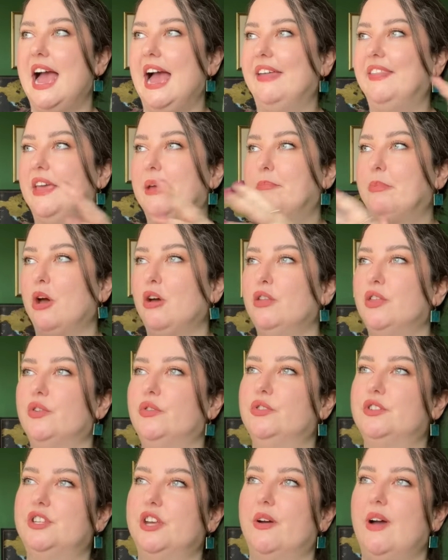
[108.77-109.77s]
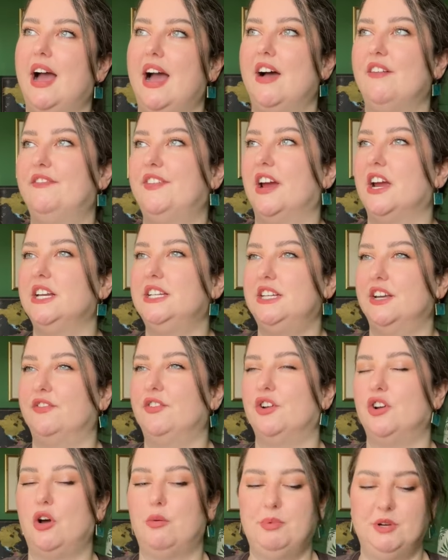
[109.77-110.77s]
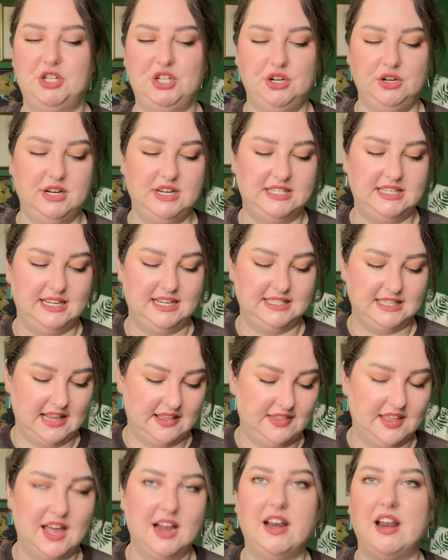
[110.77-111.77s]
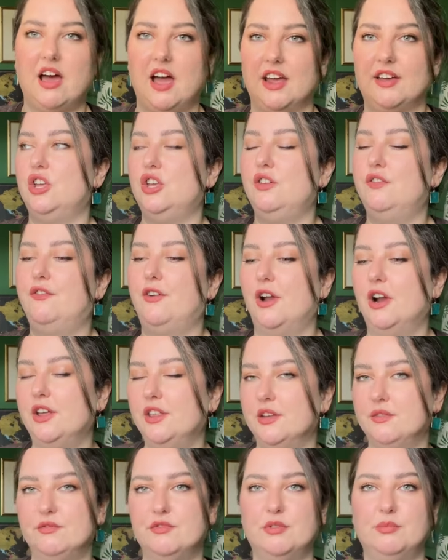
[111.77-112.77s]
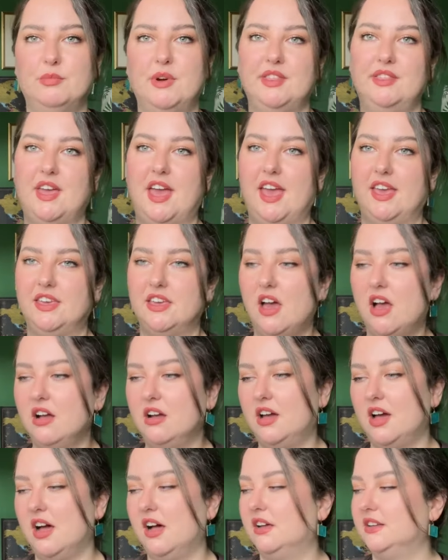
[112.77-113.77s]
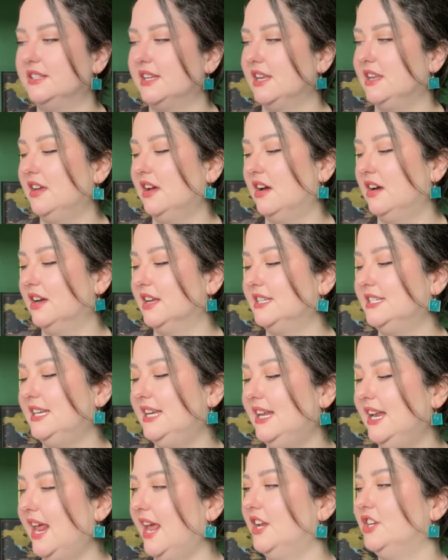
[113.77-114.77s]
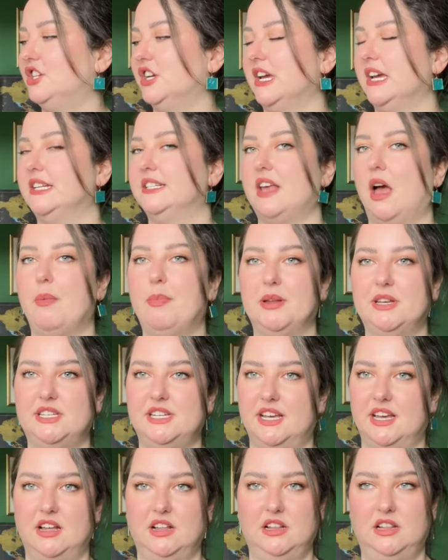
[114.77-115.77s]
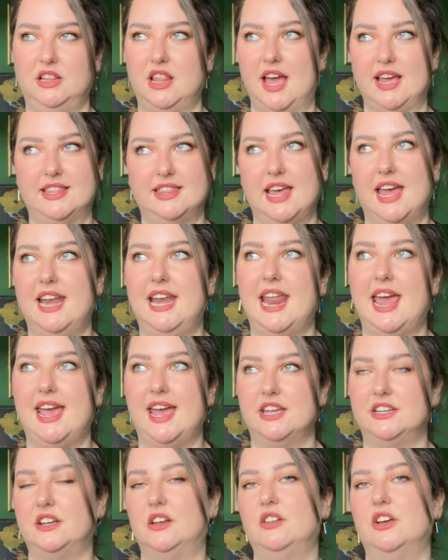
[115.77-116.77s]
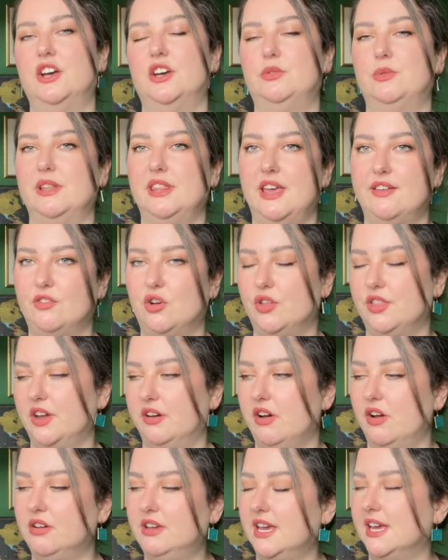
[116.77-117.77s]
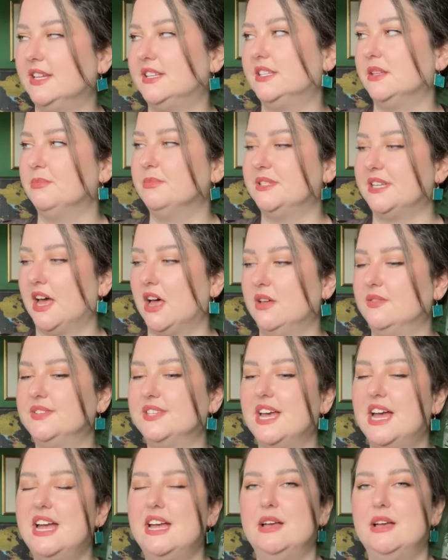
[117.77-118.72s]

And they both also have very different opportunities in their life. You follow them from when they're young girls and young teenagers up until like their late adulthood when they've got their own kids themselves.